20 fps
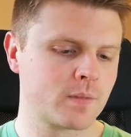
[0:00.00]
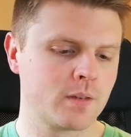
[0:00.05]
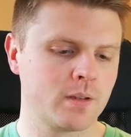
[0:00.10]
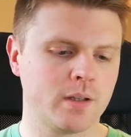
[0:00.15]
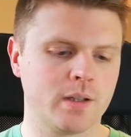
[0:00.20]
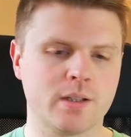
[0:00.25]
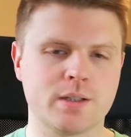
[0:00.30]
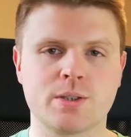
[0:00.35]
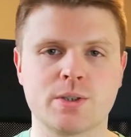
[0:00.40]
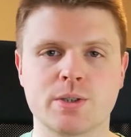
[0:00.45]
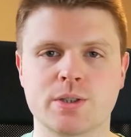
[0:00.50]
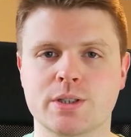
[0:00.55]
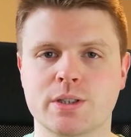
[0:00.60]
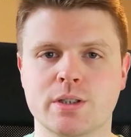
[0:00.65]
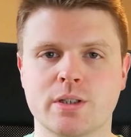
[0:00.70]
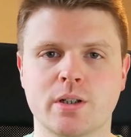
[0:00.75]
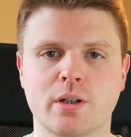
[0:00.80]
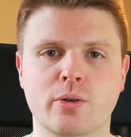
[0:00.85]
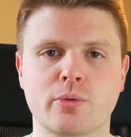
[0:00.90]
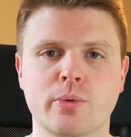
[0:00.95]
it's just
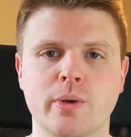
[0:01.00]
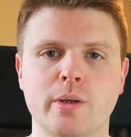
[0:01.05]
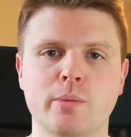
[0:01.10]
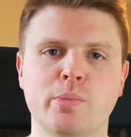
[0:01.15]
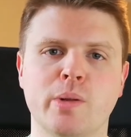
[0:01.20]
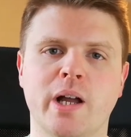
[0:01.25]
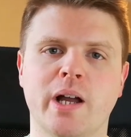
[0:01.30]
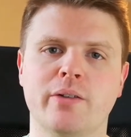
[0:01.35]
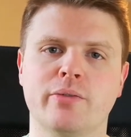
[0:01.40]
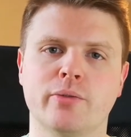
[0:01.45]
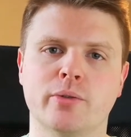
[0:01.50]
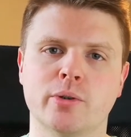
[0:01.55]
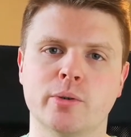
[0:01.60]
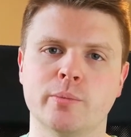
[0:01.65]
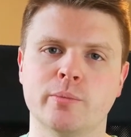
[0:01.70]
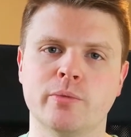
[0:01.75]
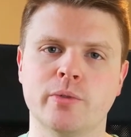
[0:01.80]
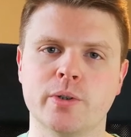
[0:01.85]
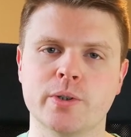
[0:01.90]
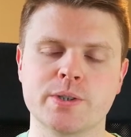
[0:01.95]
a great
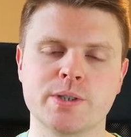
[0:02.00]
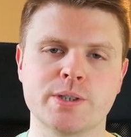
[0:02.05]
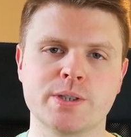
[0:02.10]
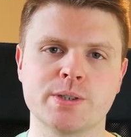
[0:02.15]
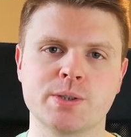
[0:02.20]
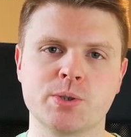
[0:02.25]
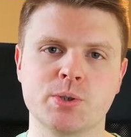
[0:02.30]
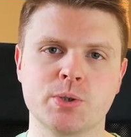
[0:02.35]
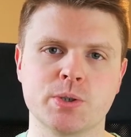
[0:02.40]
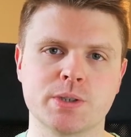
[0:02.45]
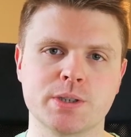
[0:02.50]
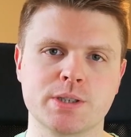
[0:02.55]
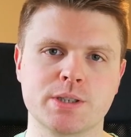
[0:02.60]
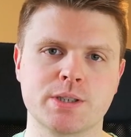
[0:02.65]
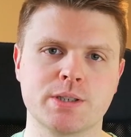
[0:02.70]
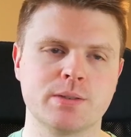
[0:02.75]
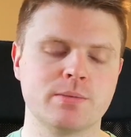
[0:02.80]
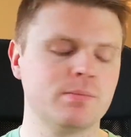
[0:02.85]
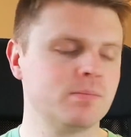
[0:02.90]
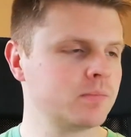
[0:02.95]
platform versus
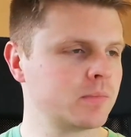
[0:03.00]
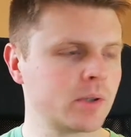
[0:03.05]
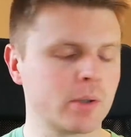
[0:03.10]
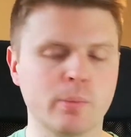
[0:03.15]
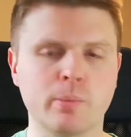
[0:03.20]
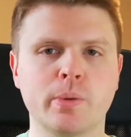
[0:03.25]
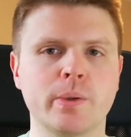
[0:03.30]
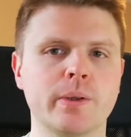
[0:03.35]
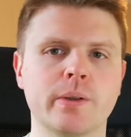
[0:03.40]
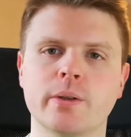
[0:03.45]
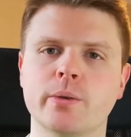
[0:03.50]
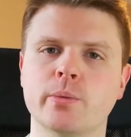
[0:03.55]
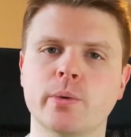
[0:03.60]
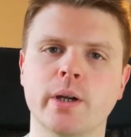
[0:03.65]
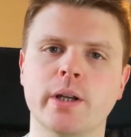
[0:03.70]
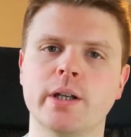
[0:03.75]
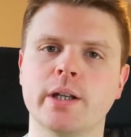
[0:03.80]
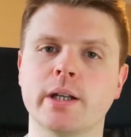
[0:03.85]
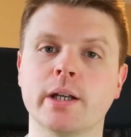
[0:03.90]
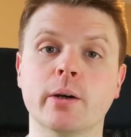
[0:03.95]
just completely
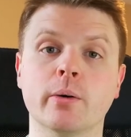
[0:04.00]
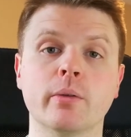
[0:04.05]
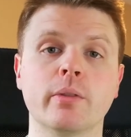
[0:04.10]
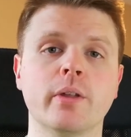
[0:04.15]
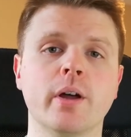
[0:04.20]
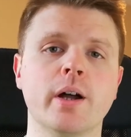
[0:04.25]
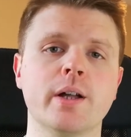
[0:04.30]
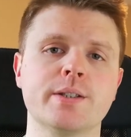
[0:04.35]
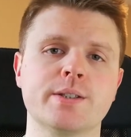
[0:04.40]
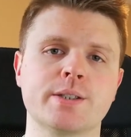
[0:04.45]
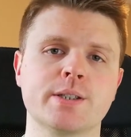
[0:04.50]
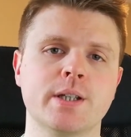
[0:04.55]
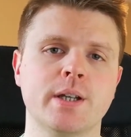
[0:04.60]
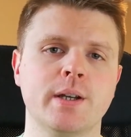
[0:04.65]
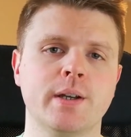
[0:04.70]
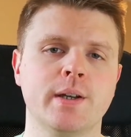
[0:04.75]
writing out thoughts,